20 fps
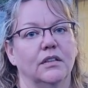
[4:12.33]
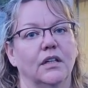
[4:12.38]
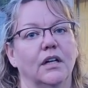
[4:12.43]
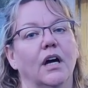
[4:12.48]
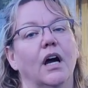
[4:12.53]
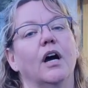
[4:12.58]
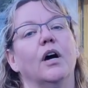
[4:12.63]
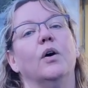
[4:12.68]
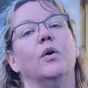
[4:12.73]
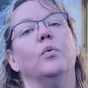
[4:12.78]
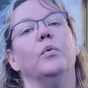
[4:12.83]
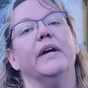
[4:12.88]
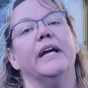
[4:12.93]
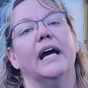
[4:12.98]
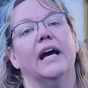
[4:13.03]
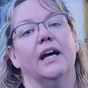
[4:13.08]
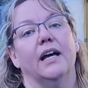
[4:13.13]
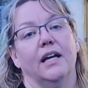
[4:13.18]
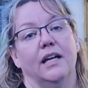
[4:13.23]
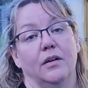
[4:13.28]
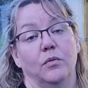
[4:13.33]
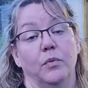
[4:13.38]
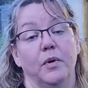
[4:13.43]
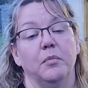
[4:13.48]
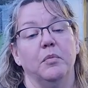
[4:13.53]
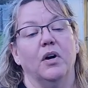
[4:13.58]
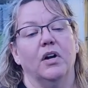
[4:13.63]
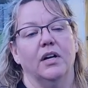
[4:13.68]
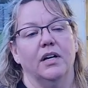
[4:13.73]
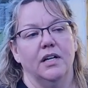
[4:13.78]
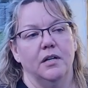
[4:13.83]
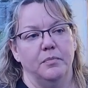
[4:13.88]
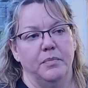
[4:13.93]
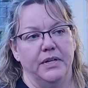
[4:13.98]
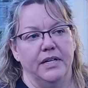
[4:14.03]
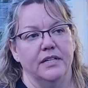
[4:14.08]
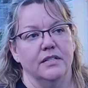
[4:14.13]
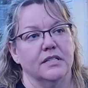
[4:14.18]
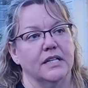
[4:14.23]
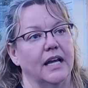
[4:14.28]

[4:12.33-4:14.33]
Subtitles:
Oh, we bought it at Pitts.